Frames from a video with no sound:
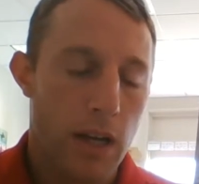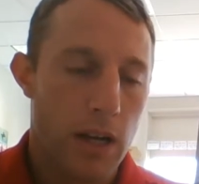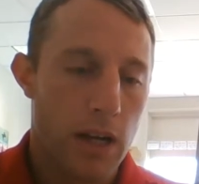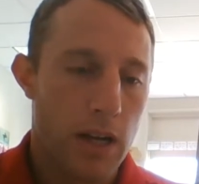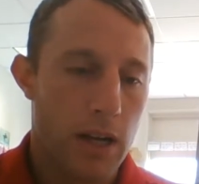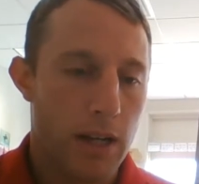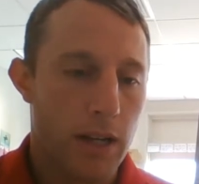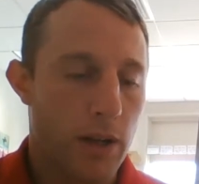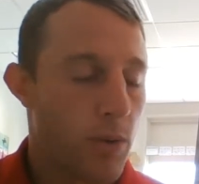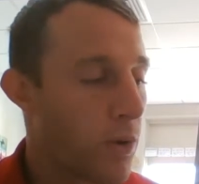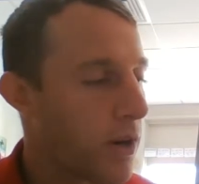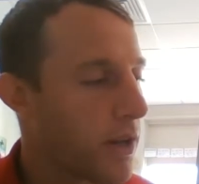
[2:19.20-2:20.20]

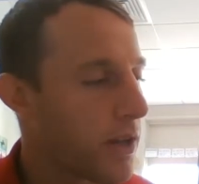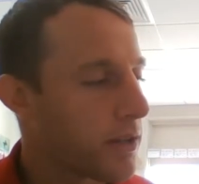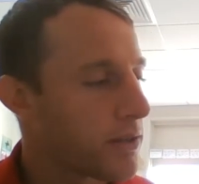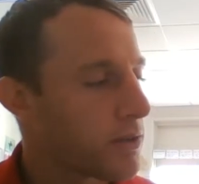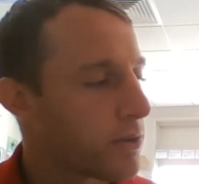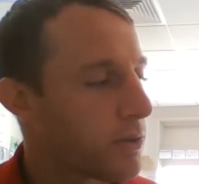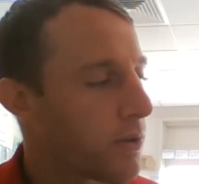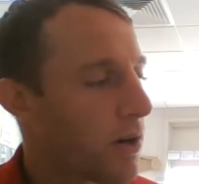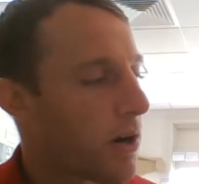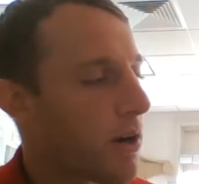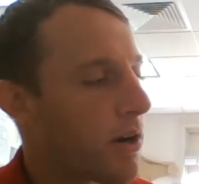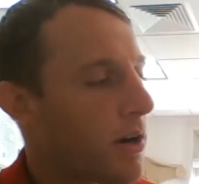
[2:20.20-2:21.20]
According to
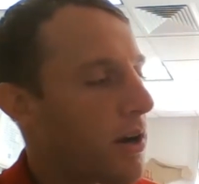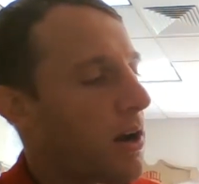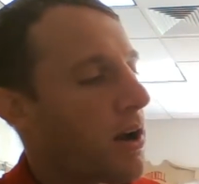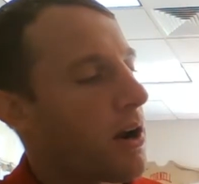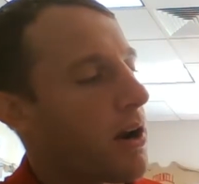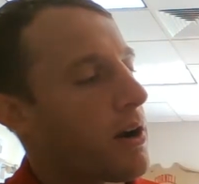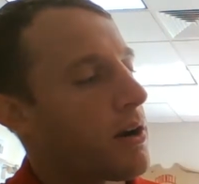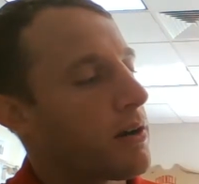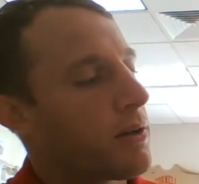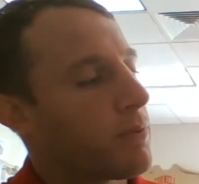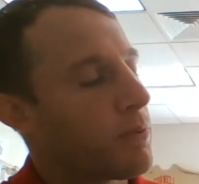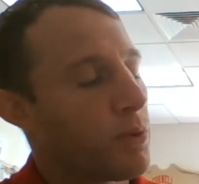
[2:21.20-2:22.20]
our
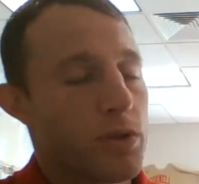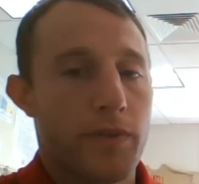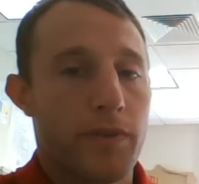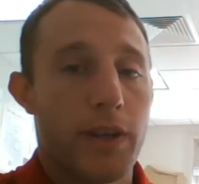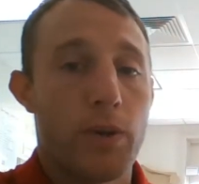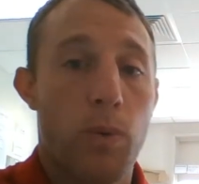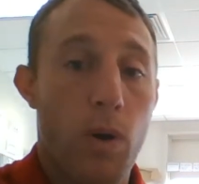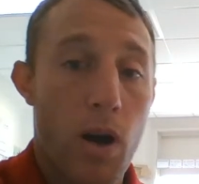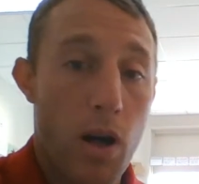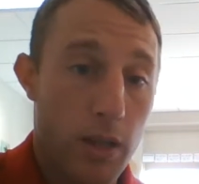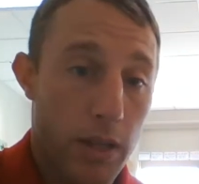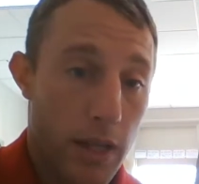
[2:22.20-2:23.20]
rules of
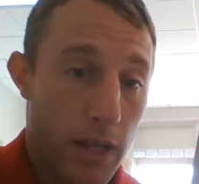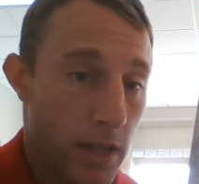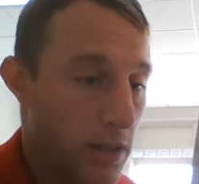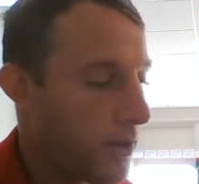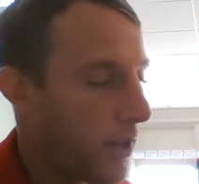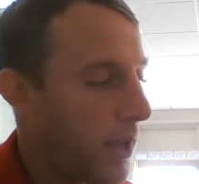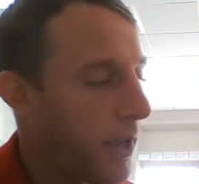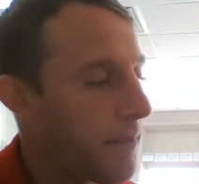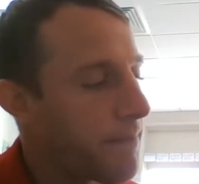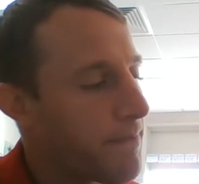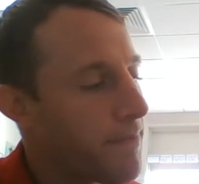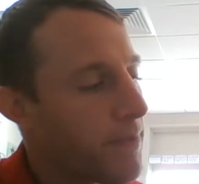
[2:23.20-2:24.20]
equality, okay,
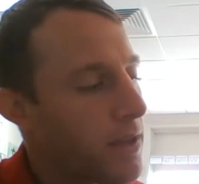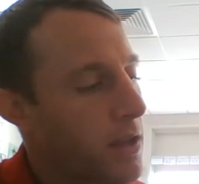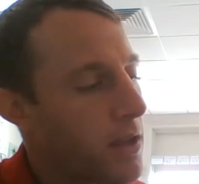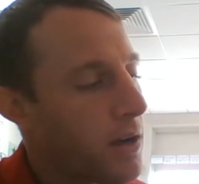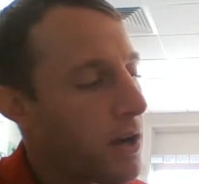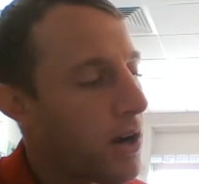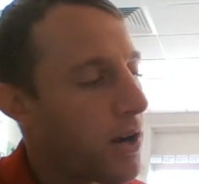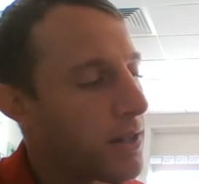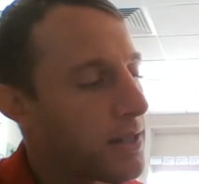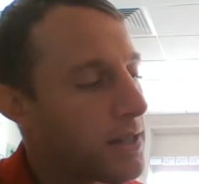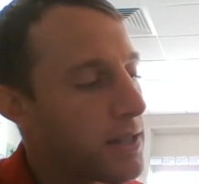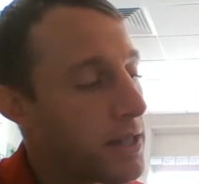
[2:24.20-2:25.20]
our
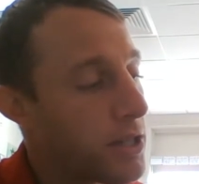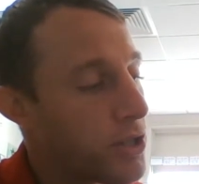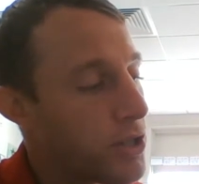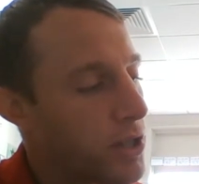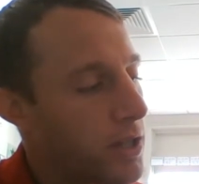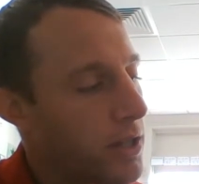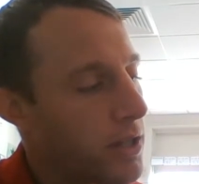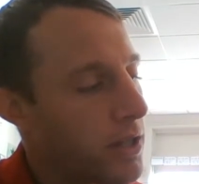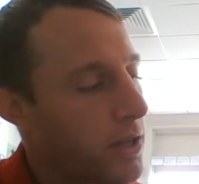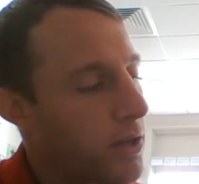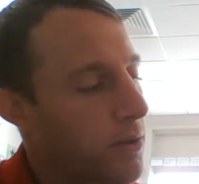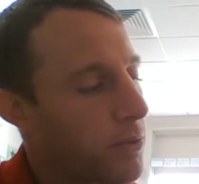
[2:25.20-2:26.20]
addition
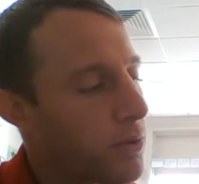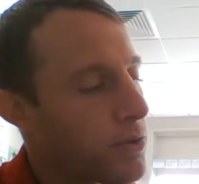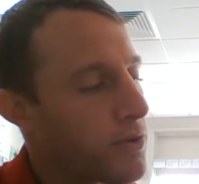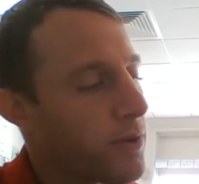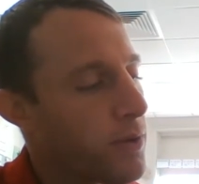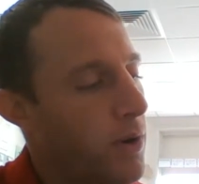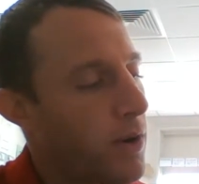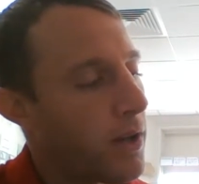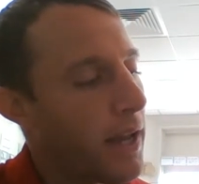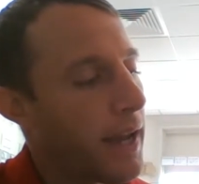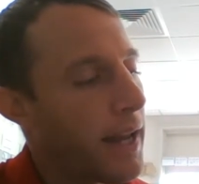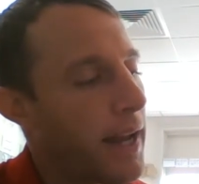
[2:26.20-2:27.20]
rules of
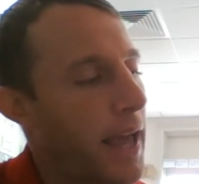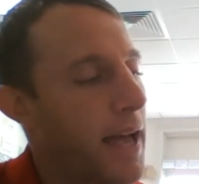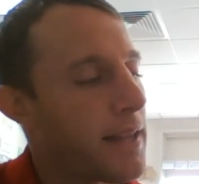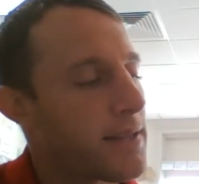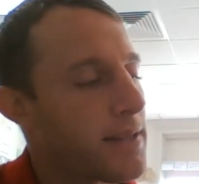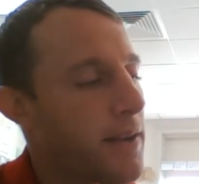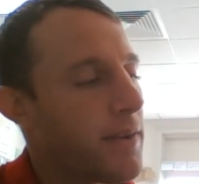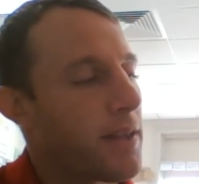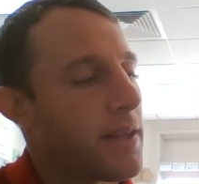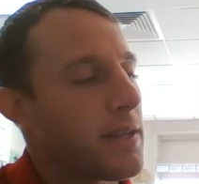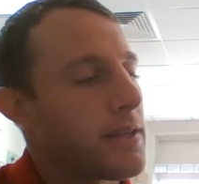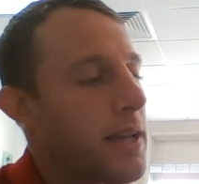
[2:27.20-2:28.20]
equality, I can add 7 to
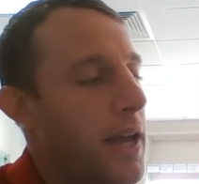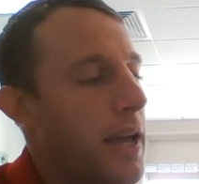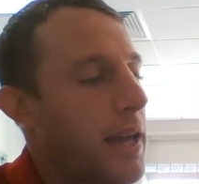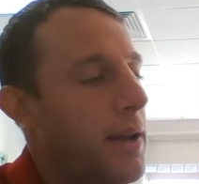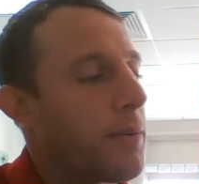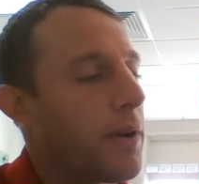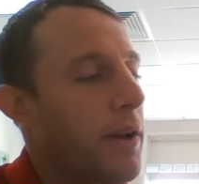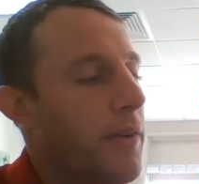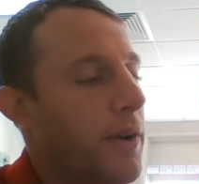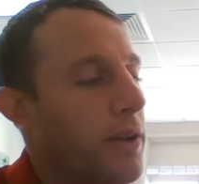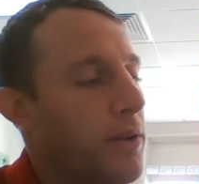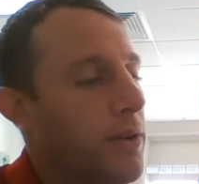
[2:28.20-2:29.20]
this side. Whatever
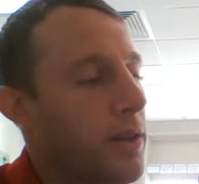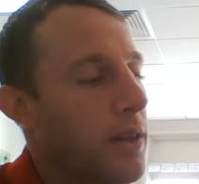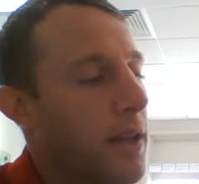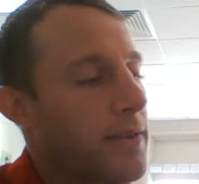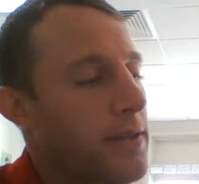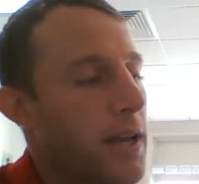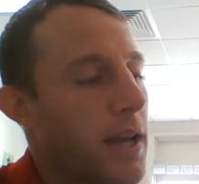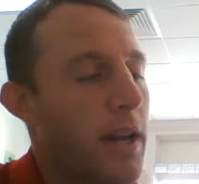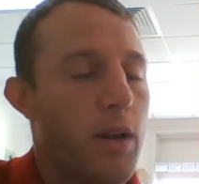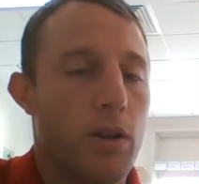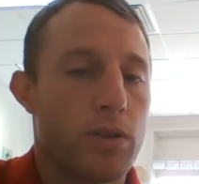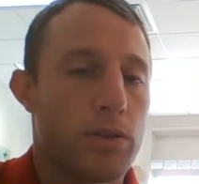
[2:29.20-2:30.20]
I do to the left side, I'll
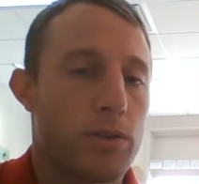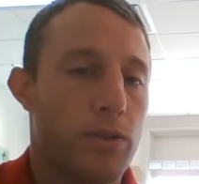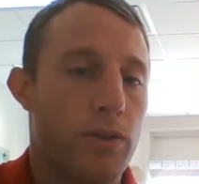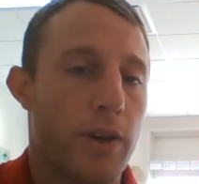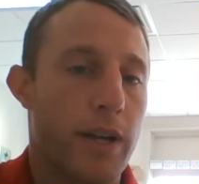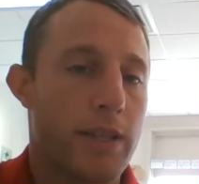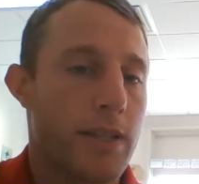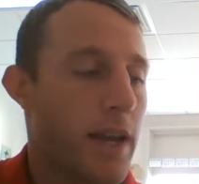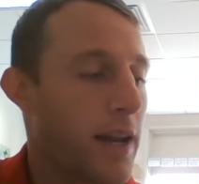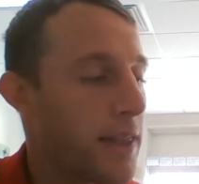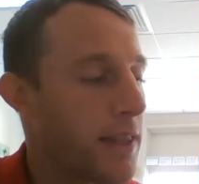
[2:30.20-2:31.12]
also do the right side.